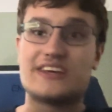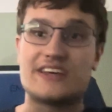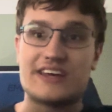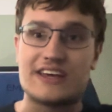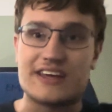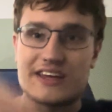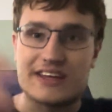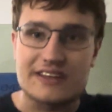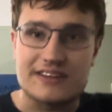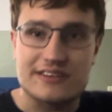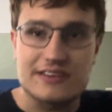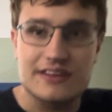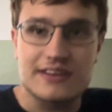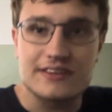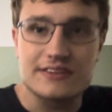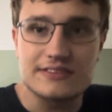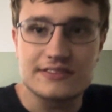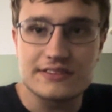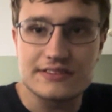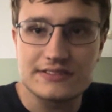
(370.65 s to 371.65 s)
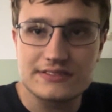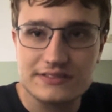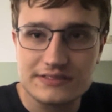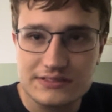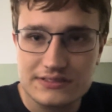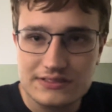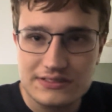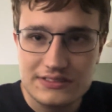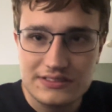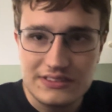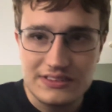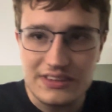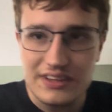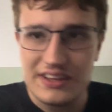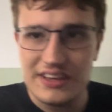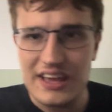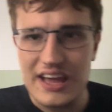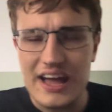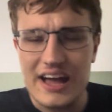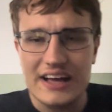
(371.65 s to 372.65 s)
And
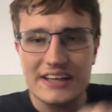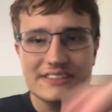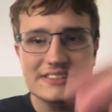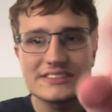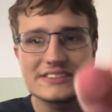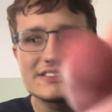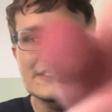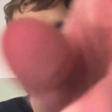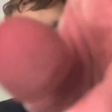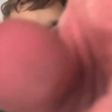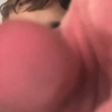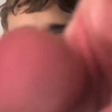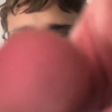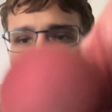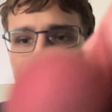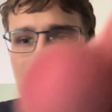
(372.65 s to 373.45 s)
yeah, so